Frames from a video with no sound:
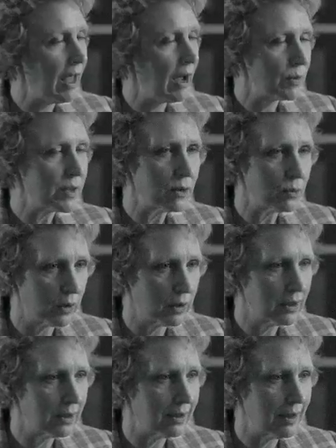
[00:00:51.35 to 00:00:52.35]
I was at work,
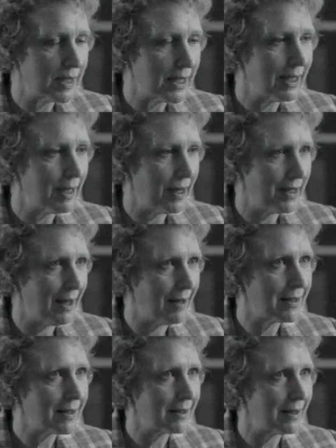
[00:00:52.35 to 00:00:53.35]
and I'm sitting at my
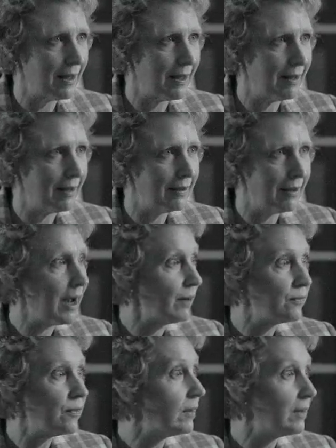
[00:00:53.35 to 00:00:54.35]
desk, and I
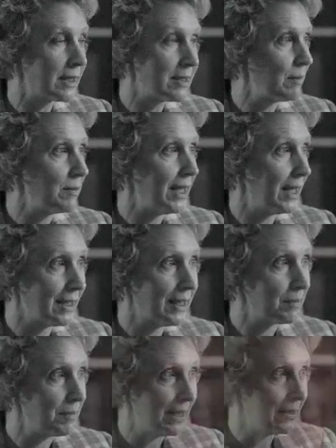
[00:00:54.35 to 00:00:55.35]
felt like somebody had kicked
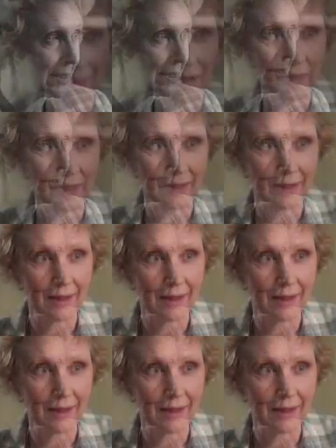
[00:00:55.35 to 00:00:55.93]
me in the stomach.